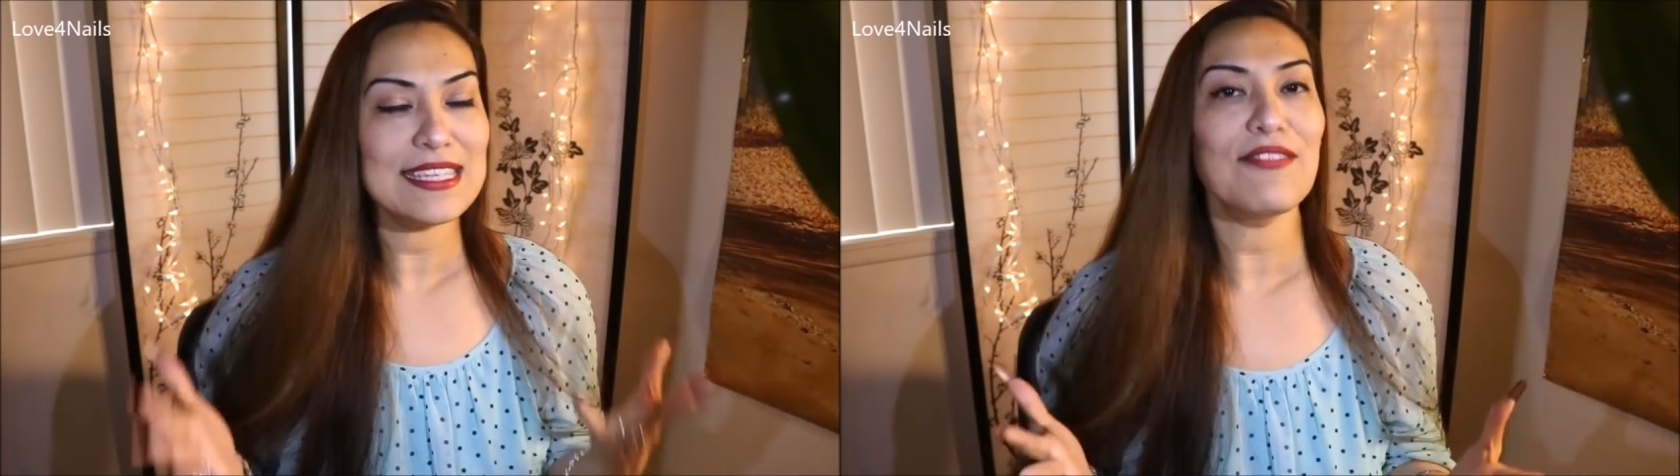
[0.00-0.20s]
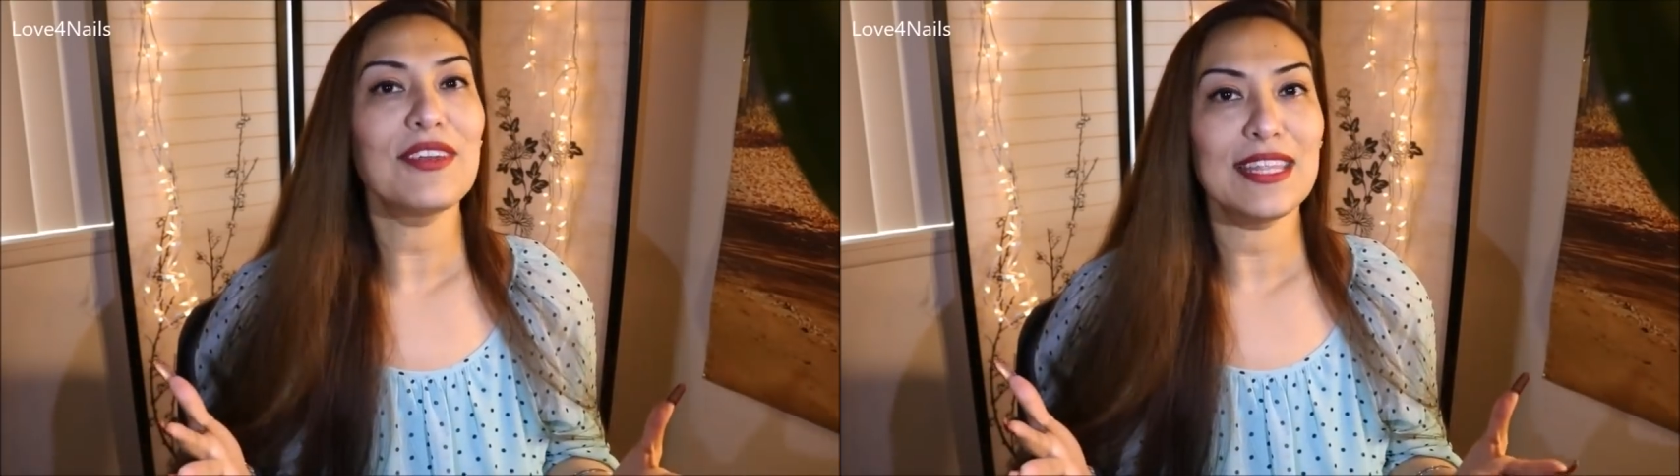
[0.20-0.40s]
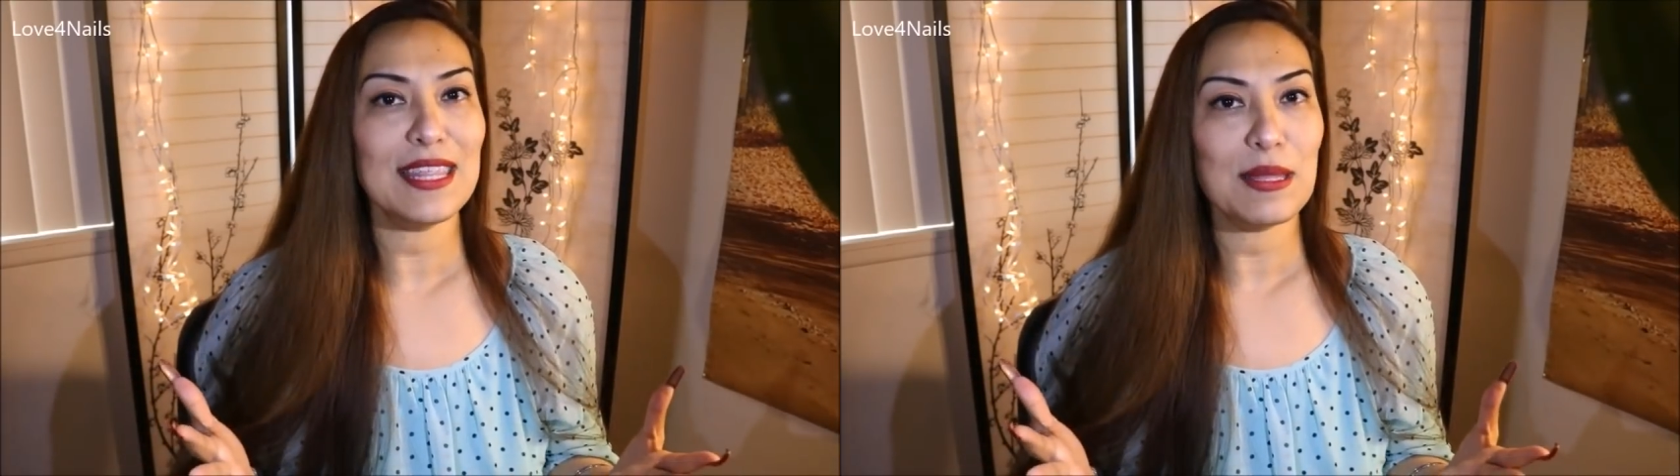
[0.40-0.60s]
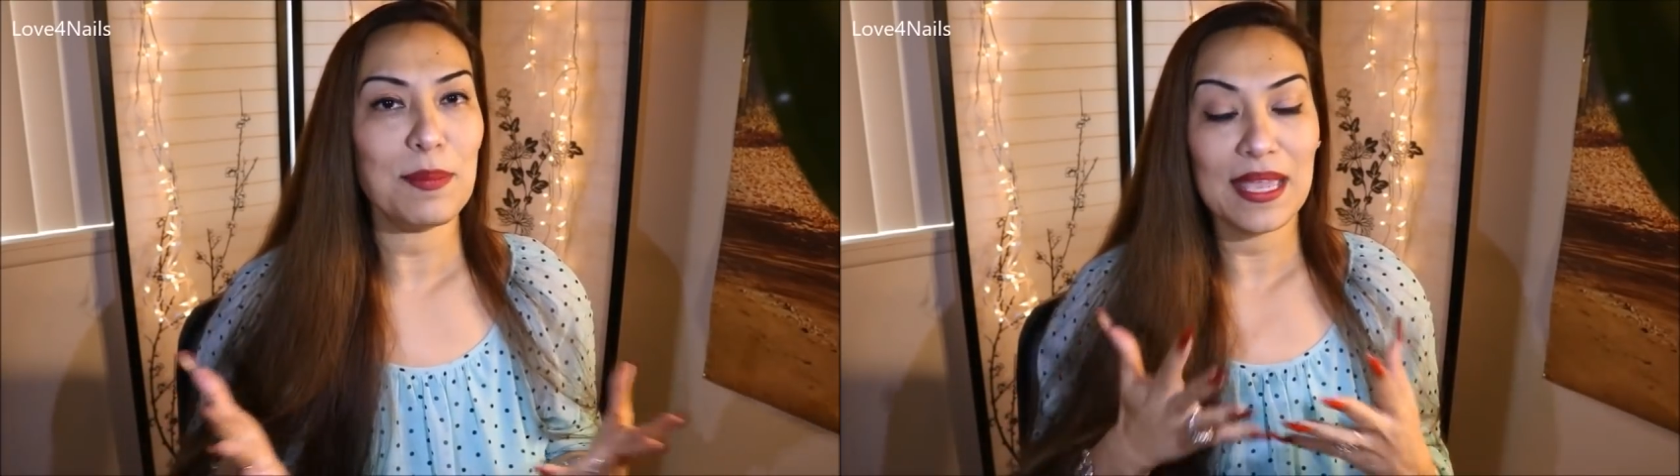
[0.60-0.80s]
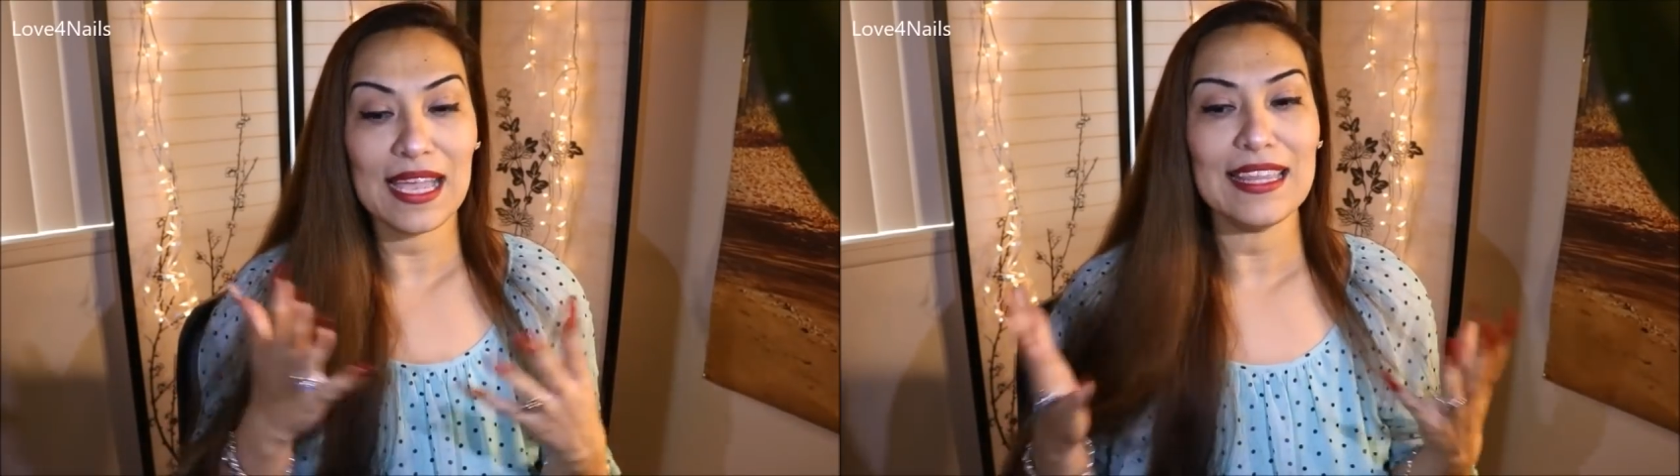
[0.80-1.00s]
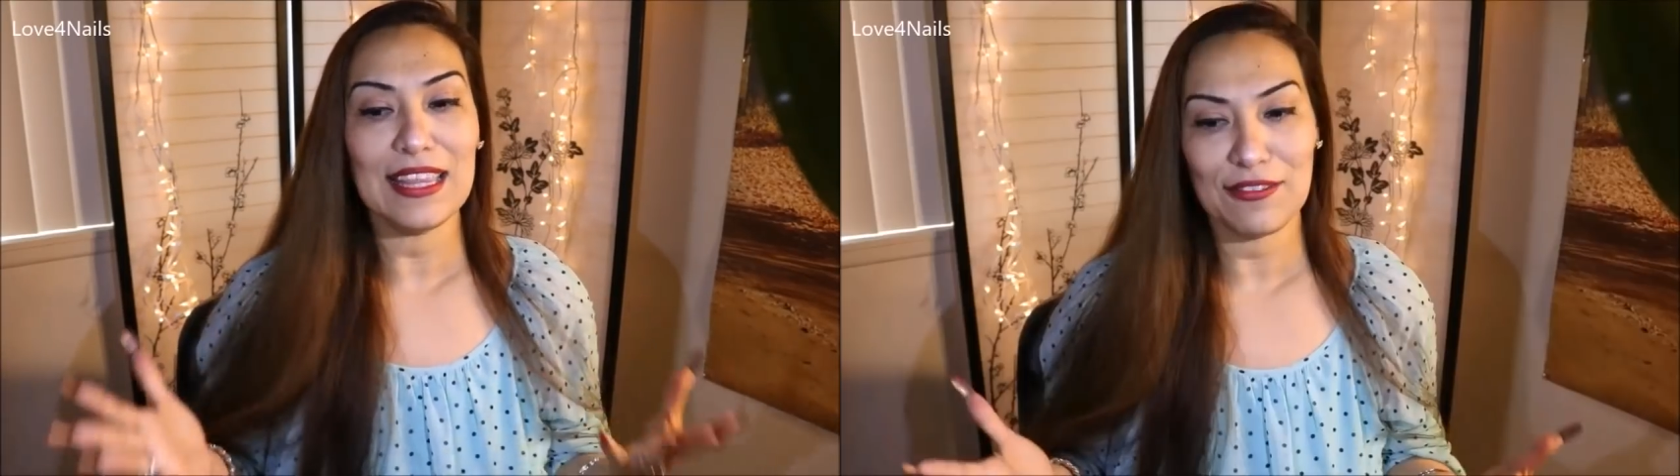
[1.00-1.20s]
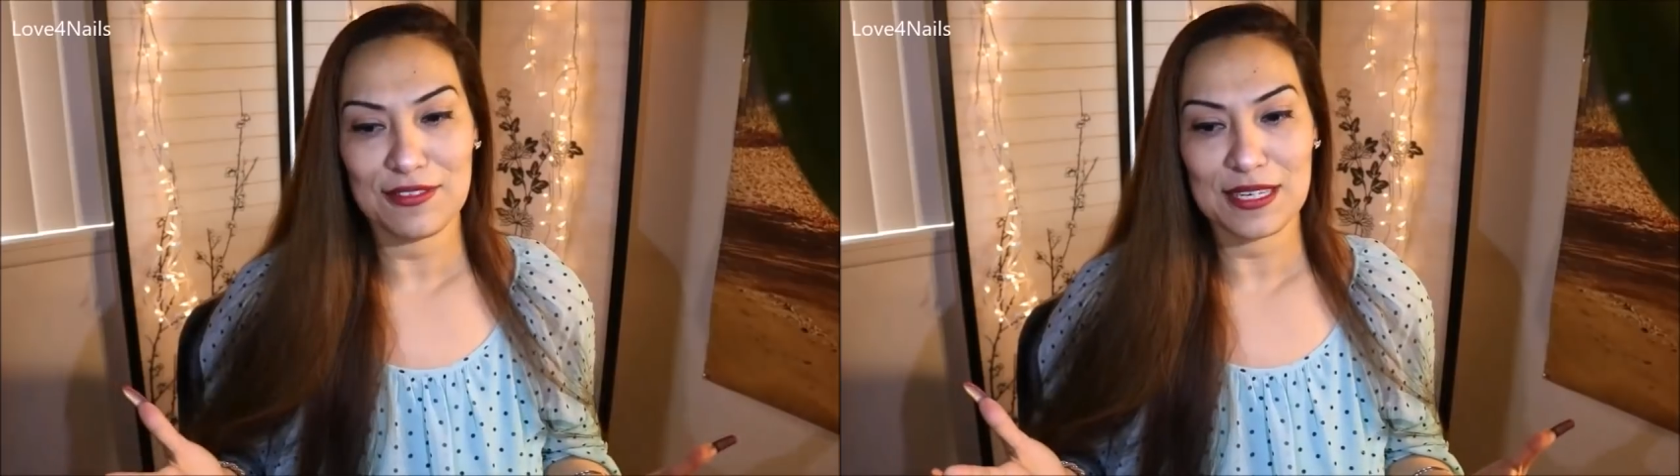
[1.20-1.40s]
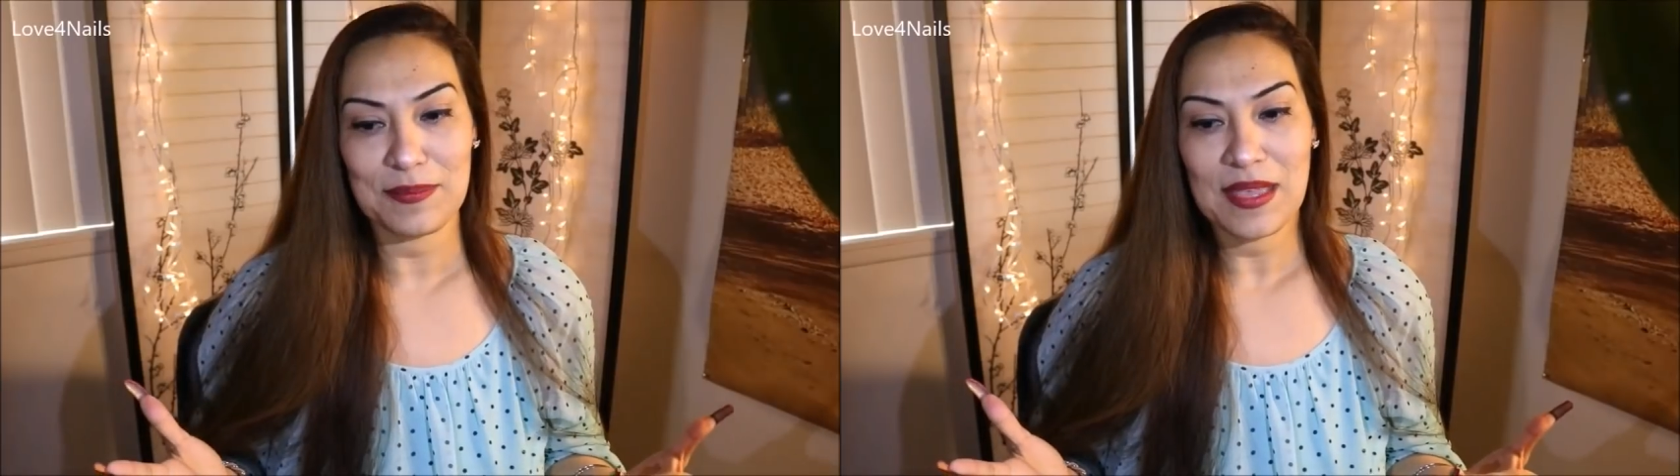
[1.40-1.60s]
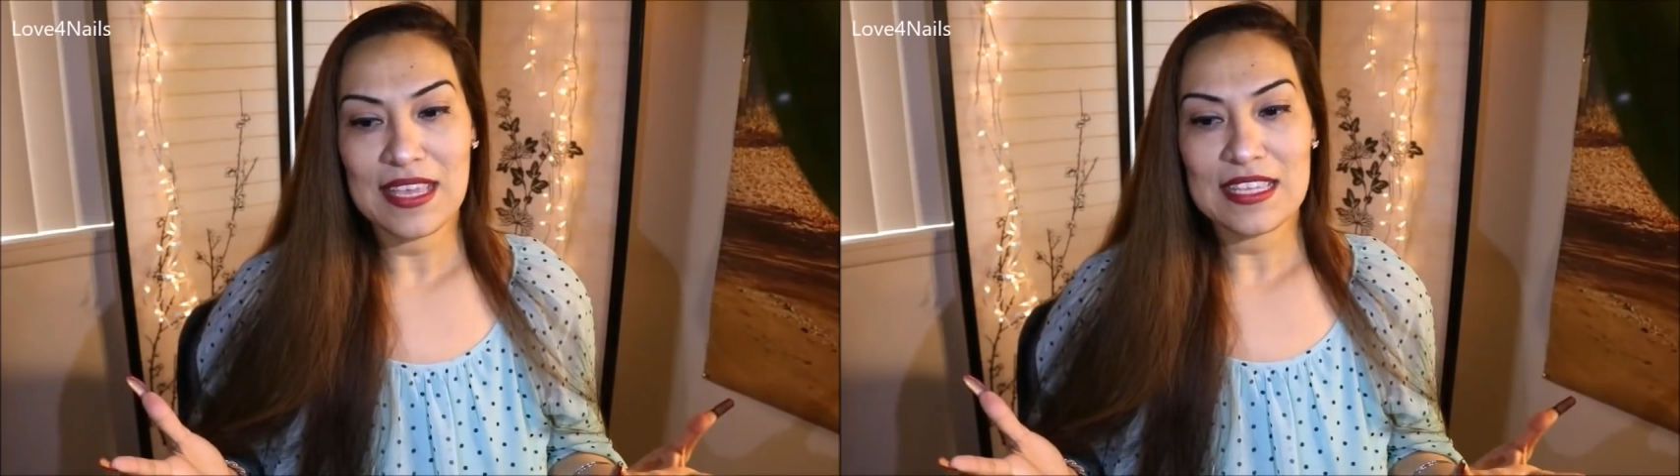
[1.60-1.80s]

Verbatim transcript: Definitely the pink. I loved it.